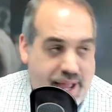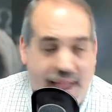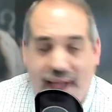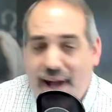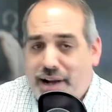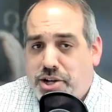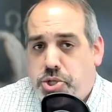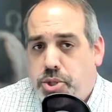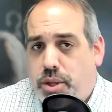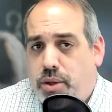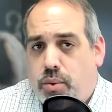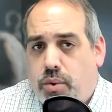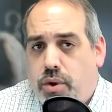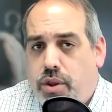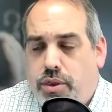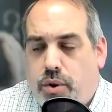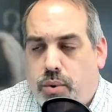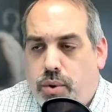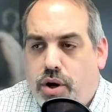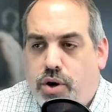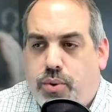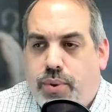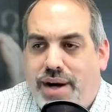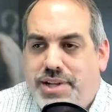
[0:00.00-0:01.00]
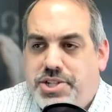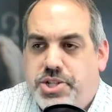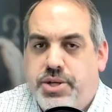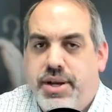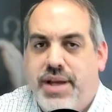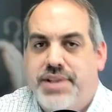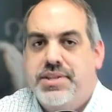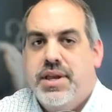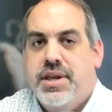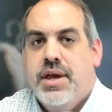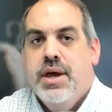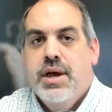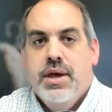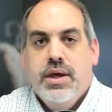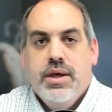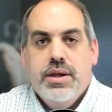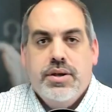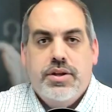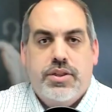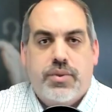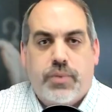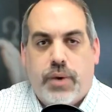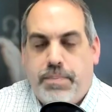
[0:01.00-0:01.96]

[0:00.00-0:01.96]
Actually, the real question is, do the